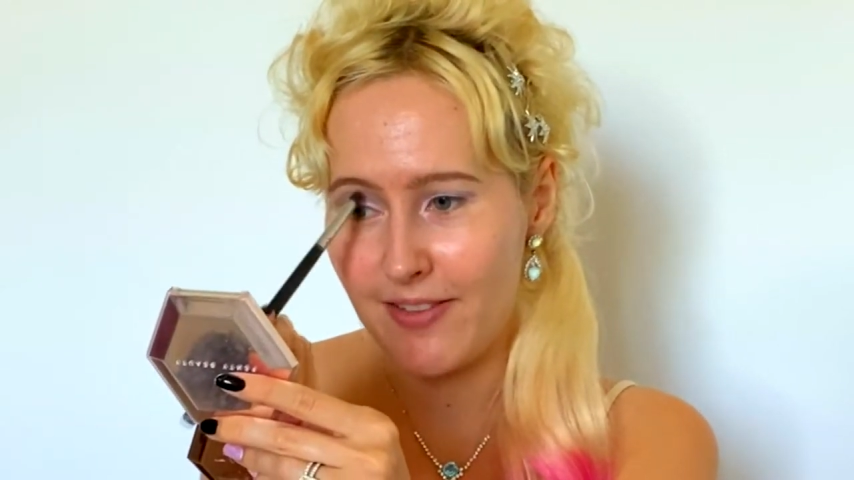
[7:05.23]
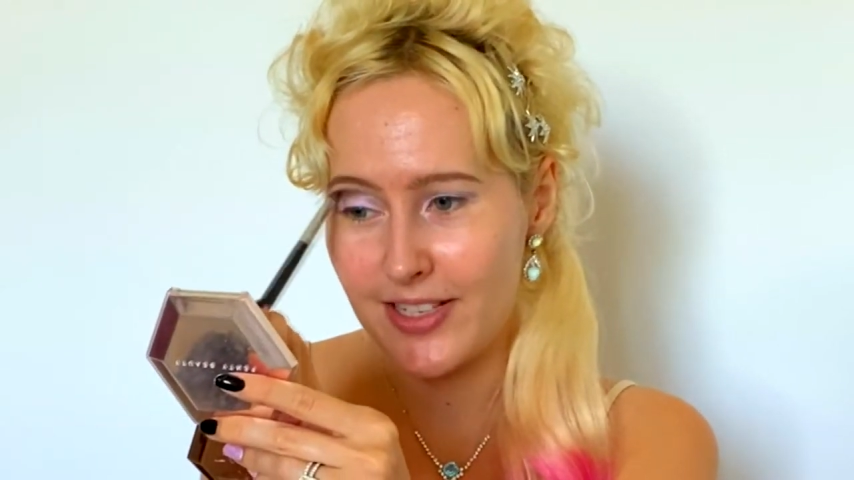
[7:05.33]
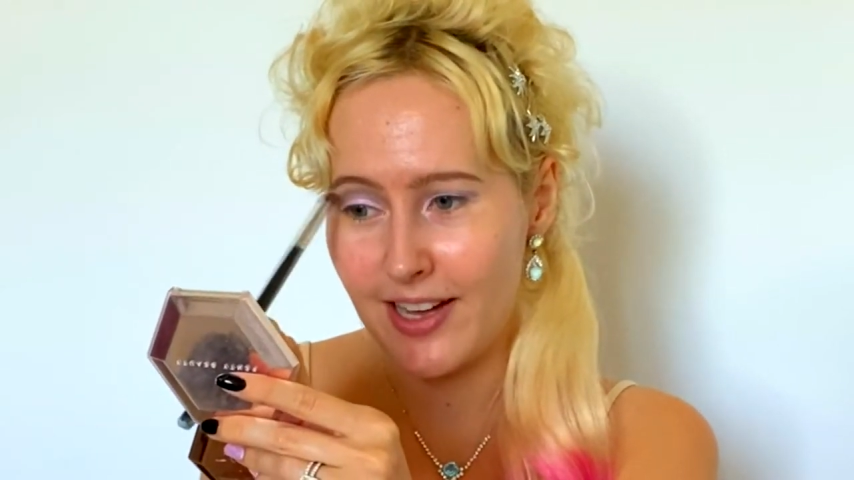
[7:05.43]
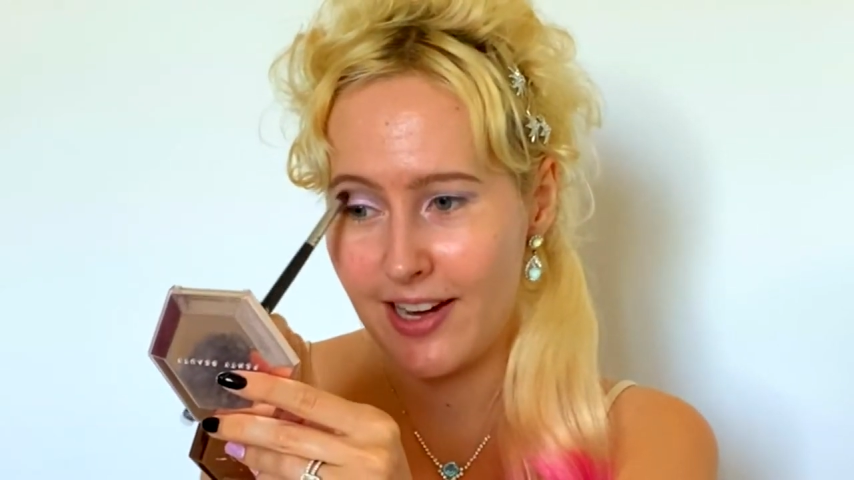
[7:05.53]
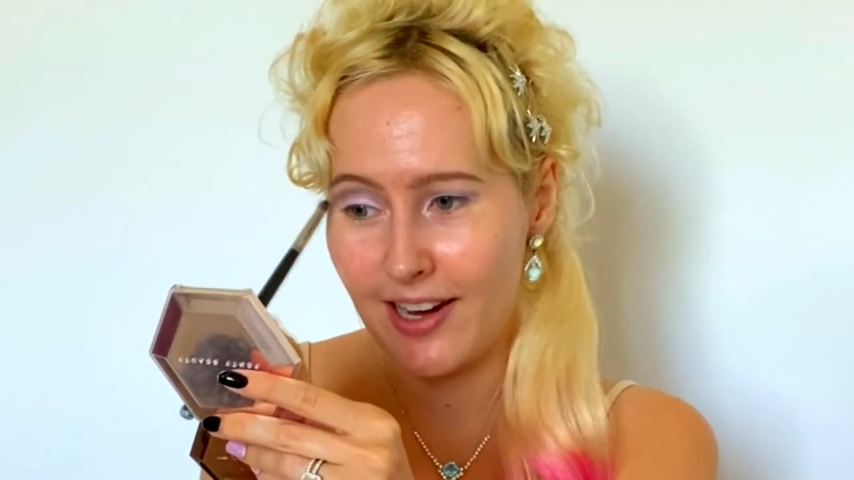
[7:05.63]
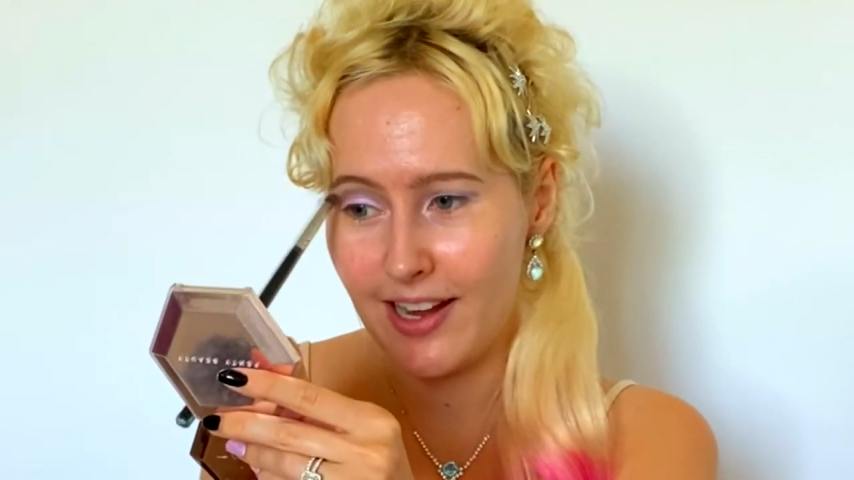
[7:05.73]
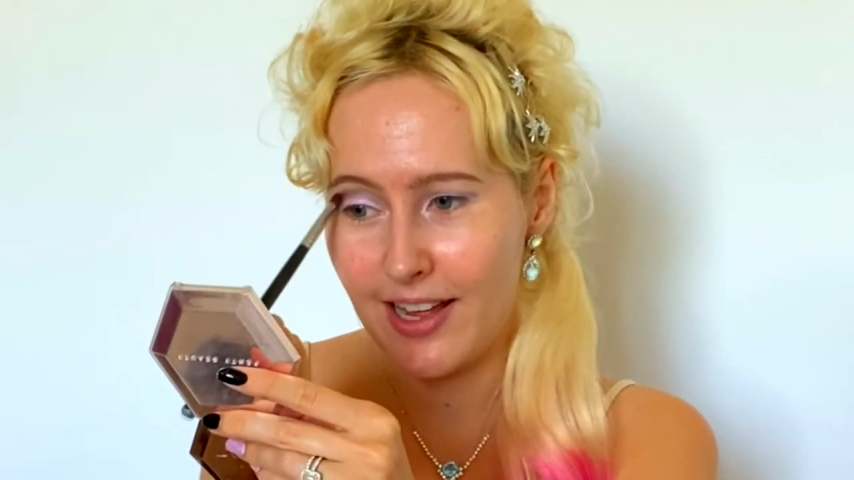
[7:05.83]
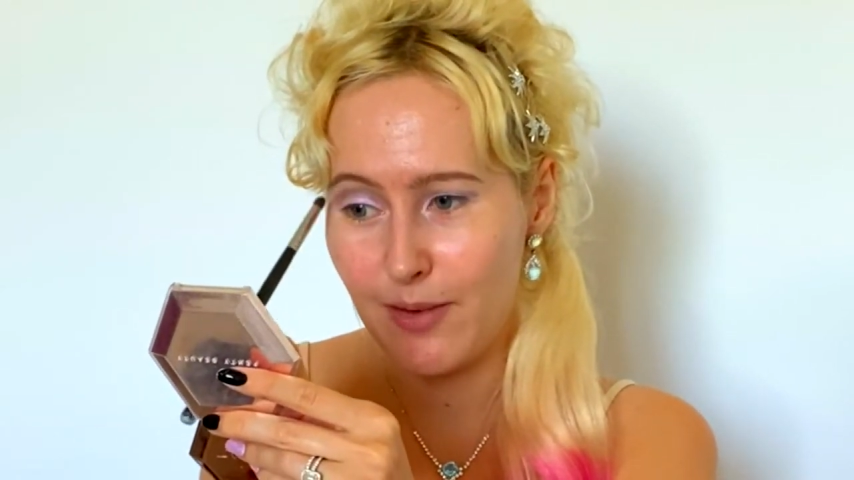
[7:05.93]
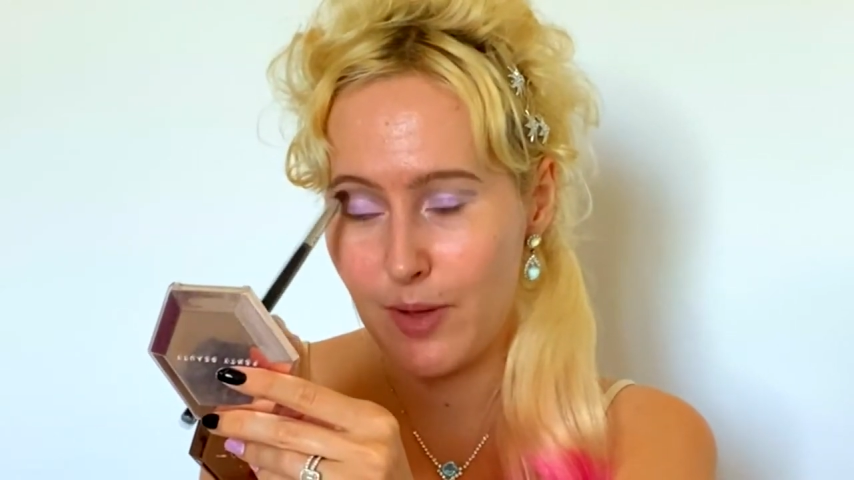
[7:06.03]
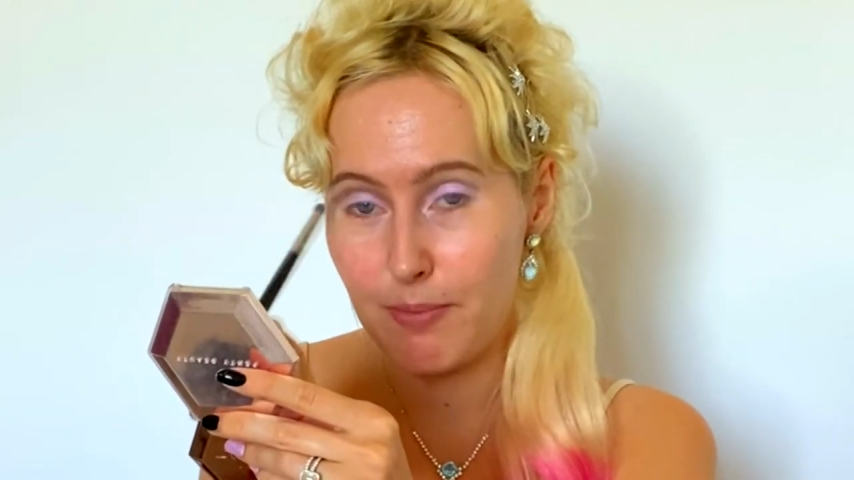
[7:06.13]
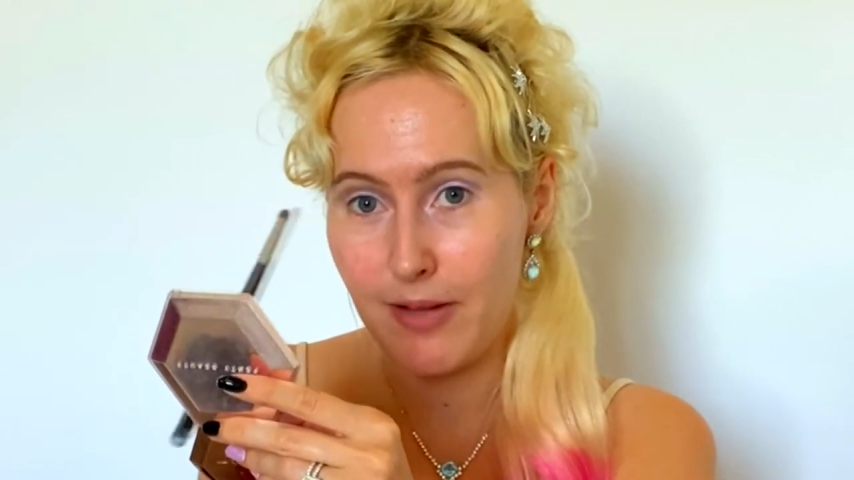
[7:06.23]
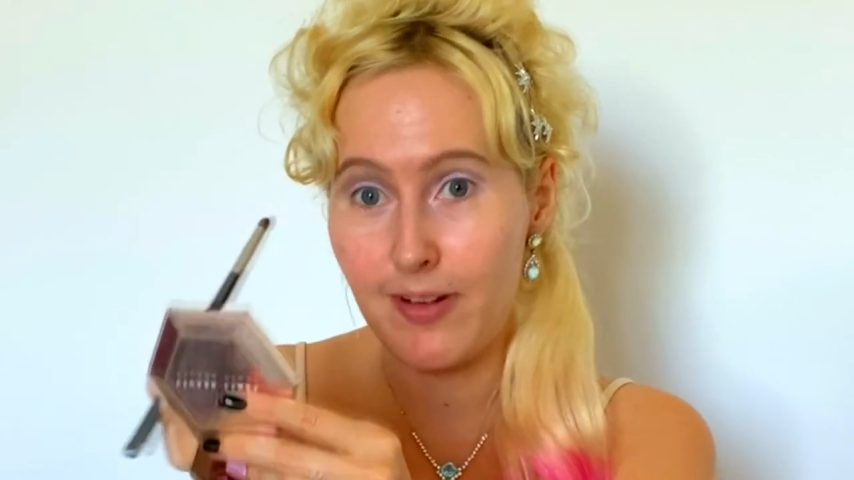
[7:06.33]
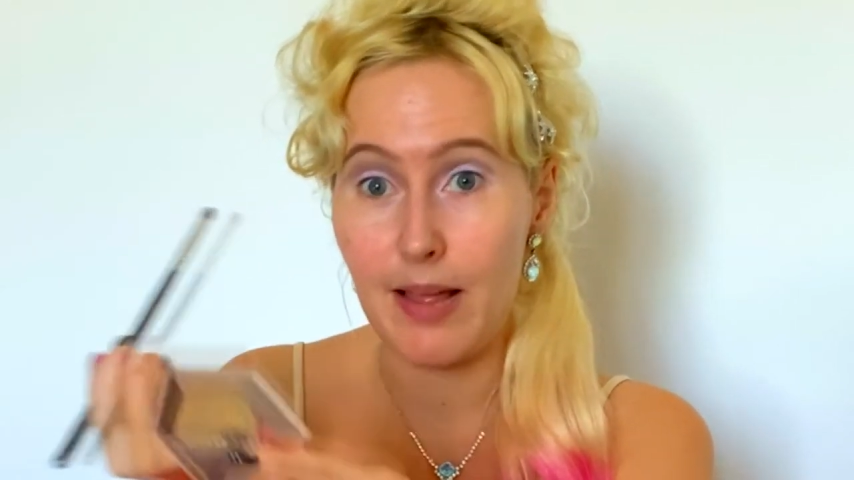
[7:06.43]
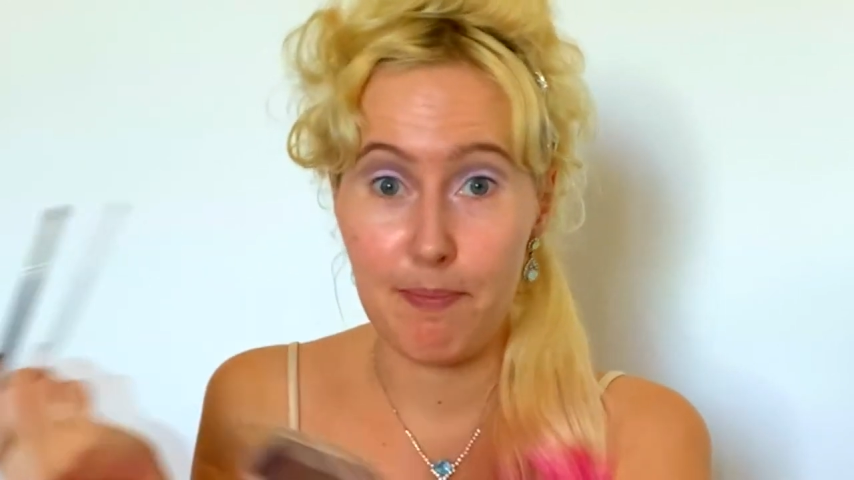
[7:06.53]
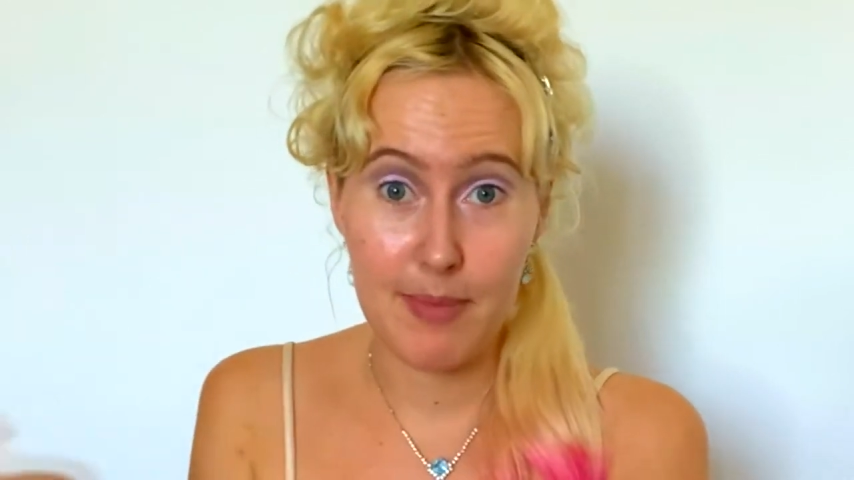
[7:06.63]
I was kind of like, when my
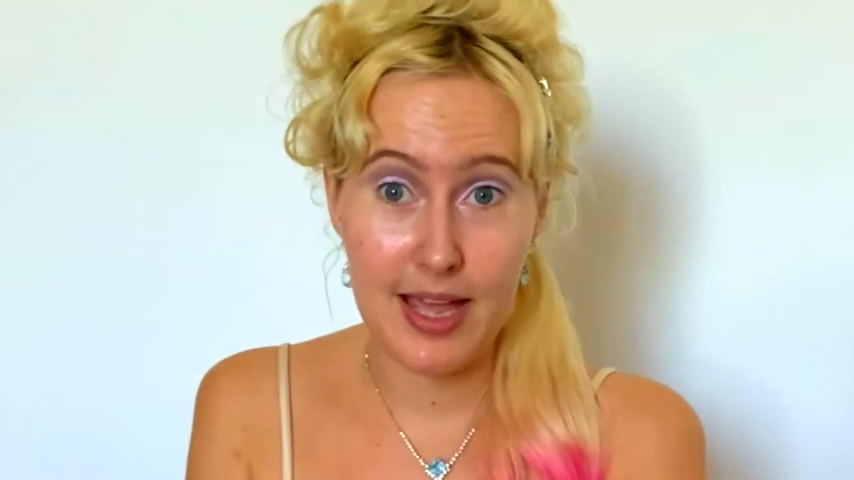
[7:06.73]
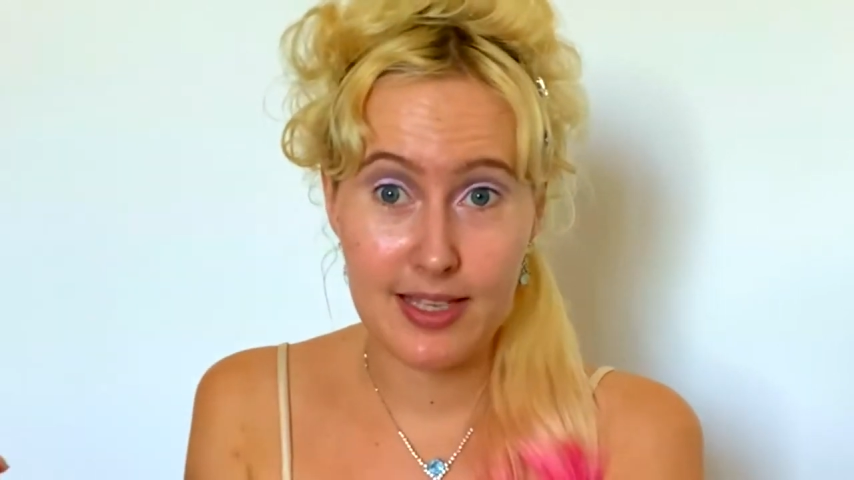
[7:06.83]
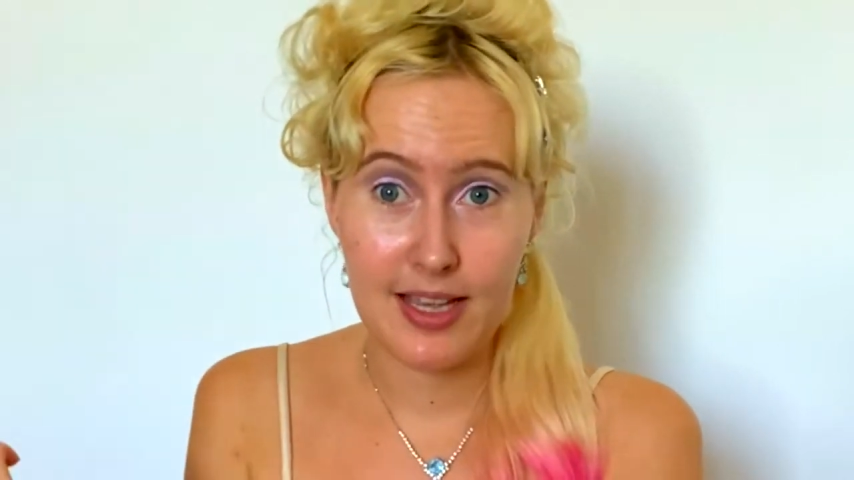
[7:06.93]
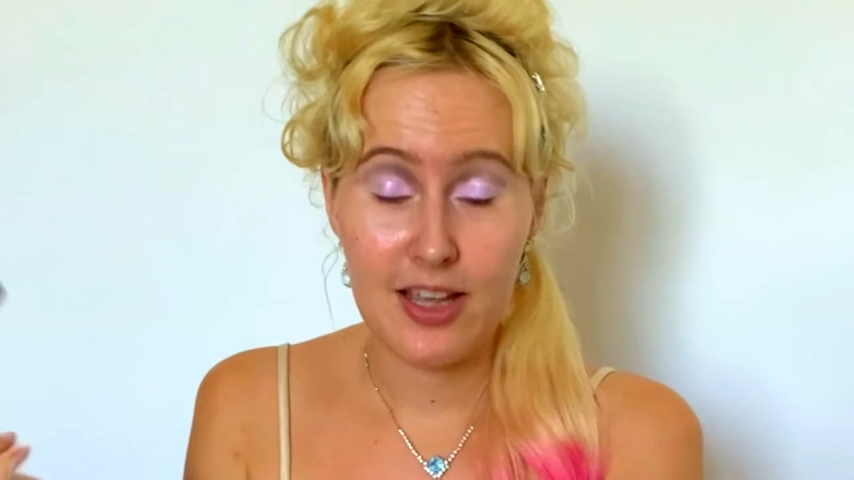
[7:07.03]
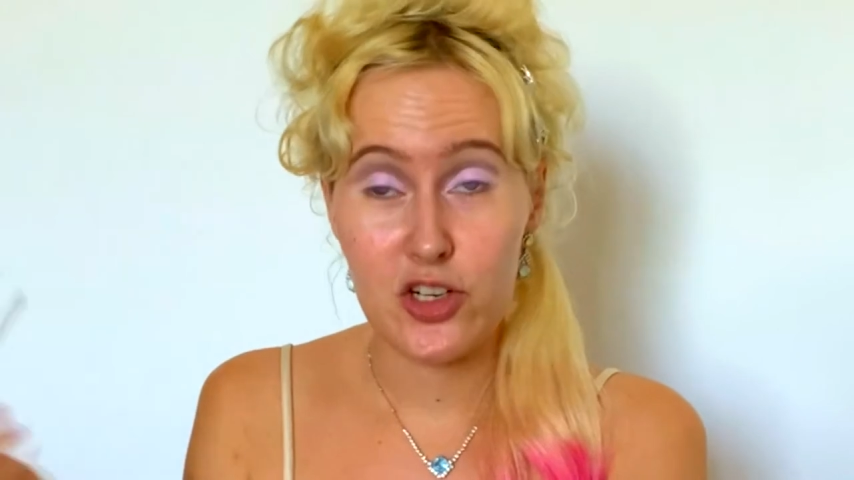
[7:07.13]
flatmate,